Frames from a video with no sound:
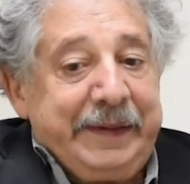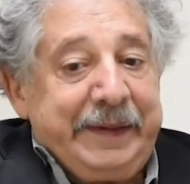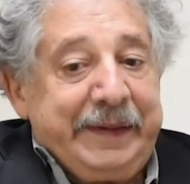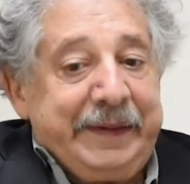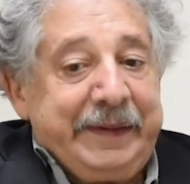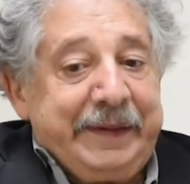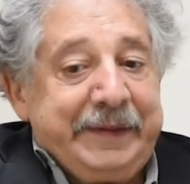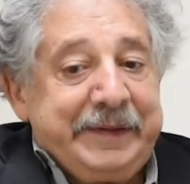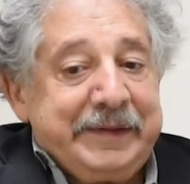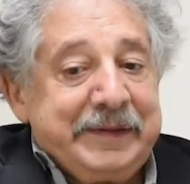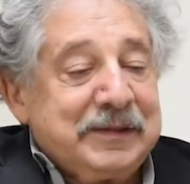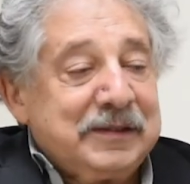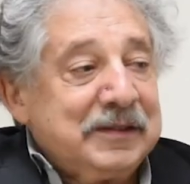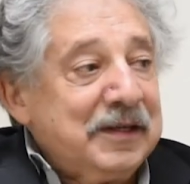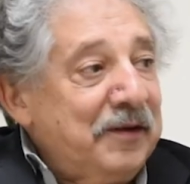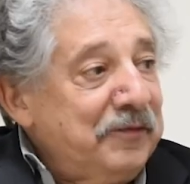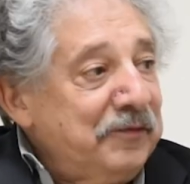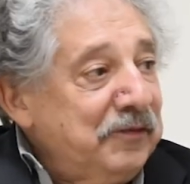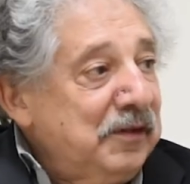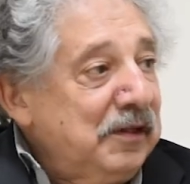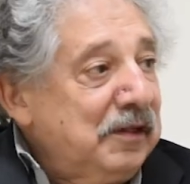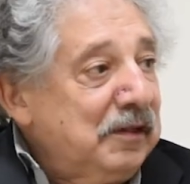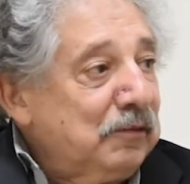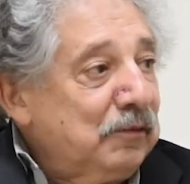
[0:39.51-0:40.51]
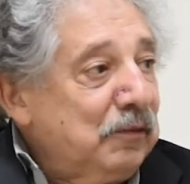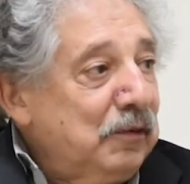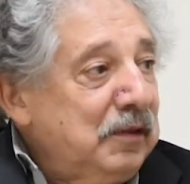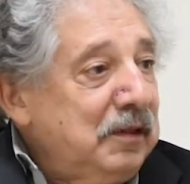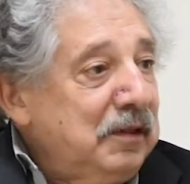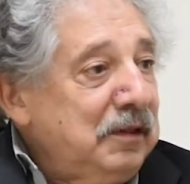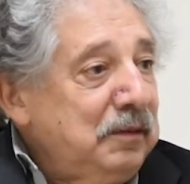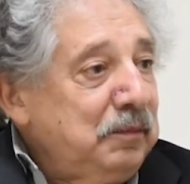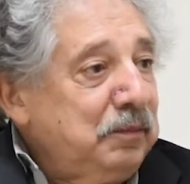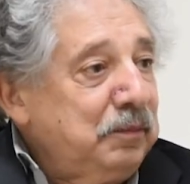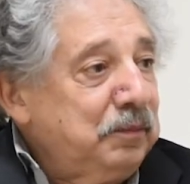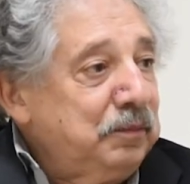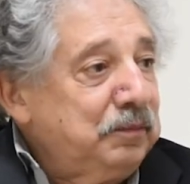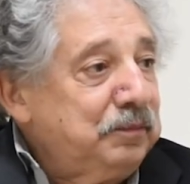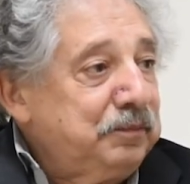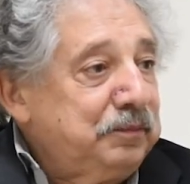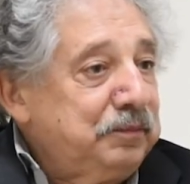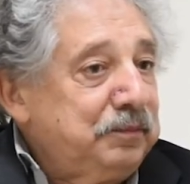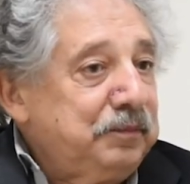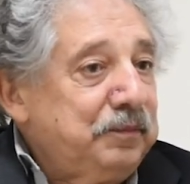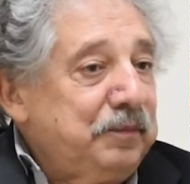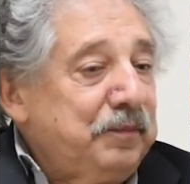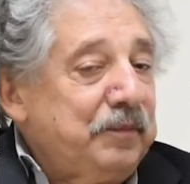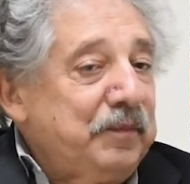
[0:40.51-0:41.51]
And in
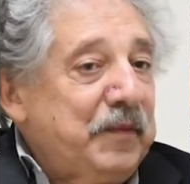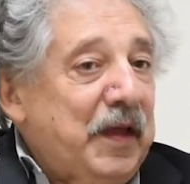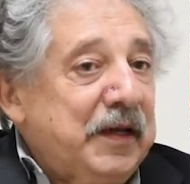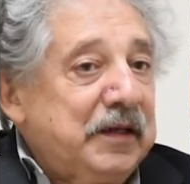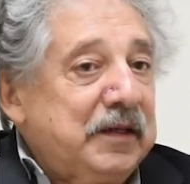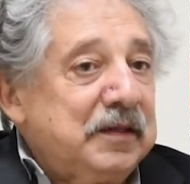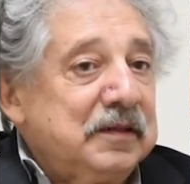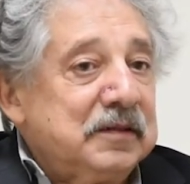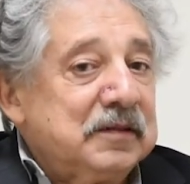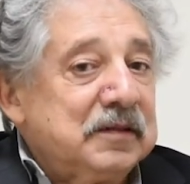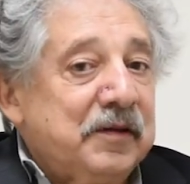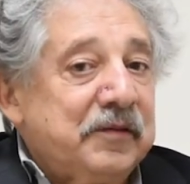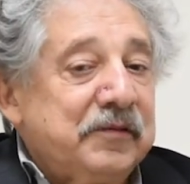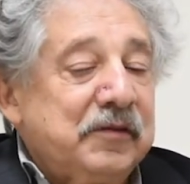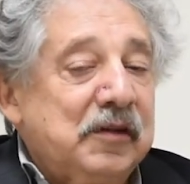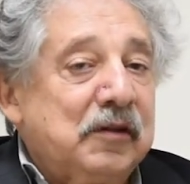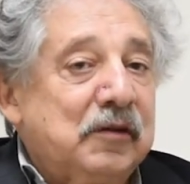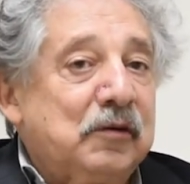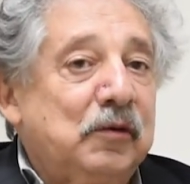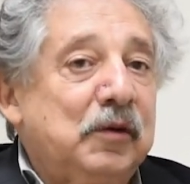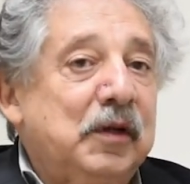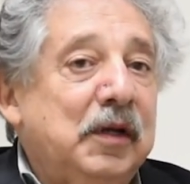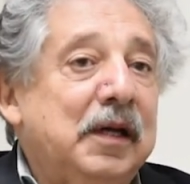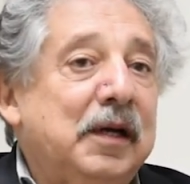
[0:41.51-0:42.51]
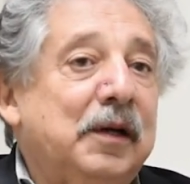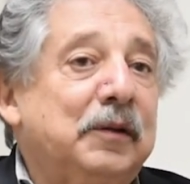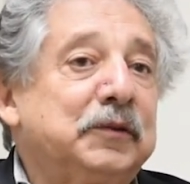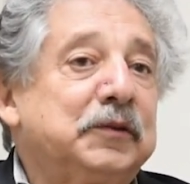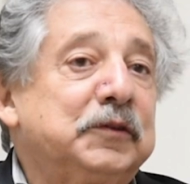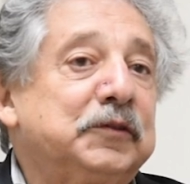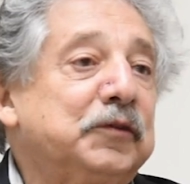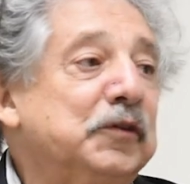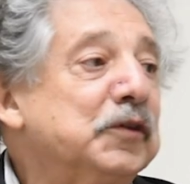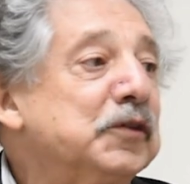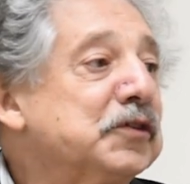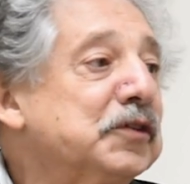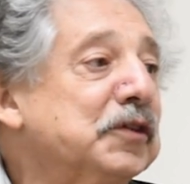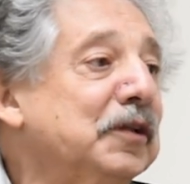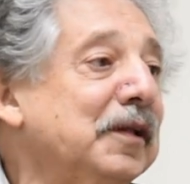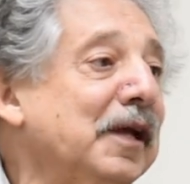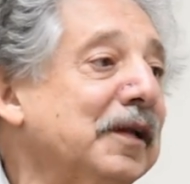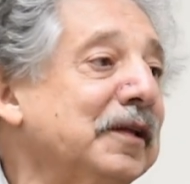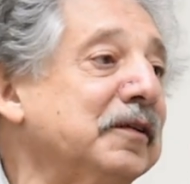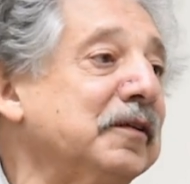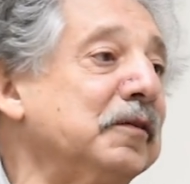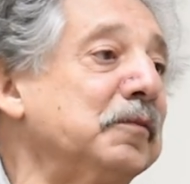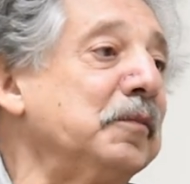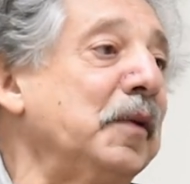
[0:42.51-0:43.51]
1973, I was first
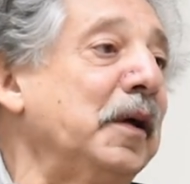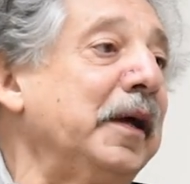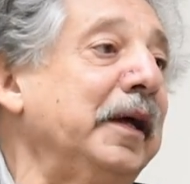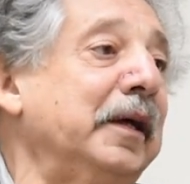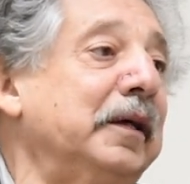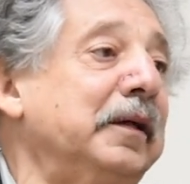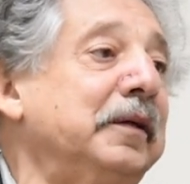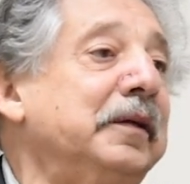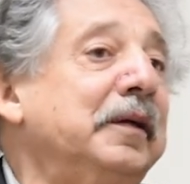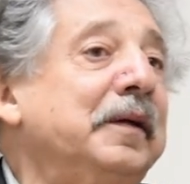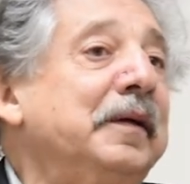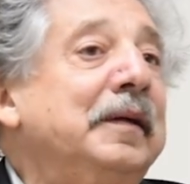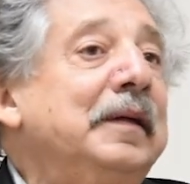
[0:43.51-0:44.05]
elected mayor.